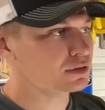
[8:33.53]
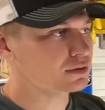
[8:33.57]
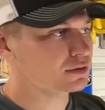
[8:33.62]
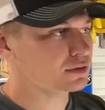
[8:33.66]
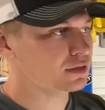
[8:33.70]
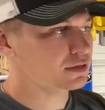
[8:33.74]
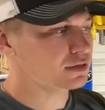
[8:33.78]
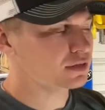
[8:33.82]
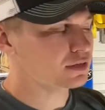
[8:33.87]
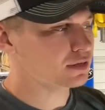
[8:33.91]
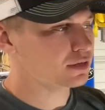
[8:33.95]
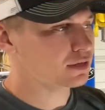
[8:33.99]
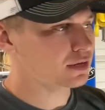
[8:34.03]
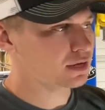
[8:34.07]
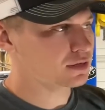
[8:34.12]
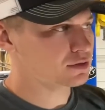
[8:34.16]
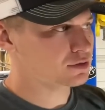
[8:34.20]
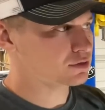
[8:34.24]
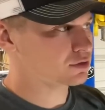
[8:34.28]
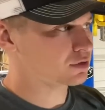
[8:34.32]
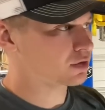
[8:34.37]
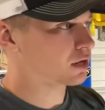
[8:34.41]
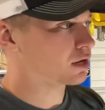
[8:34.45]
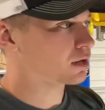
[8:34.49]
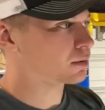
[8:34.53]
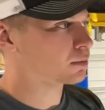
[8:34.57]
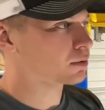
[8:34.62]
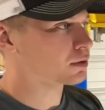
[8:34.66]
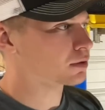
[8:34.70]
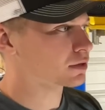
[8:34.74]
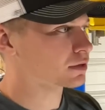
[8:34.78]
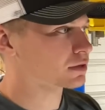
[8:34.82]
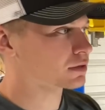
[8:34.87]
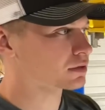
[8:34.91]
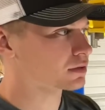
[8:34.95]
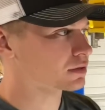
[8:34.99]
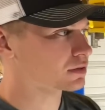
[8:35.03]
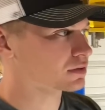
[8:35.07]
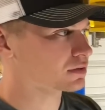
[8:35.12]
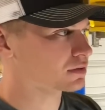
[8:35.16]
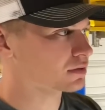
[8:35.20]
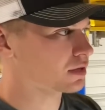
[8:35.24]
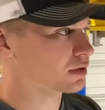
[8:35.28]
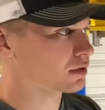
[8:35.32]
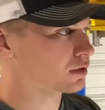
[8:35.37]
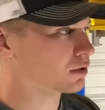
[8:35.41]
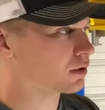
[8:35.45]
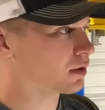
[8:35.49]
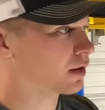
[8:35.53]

they did a nice job on it. It's not all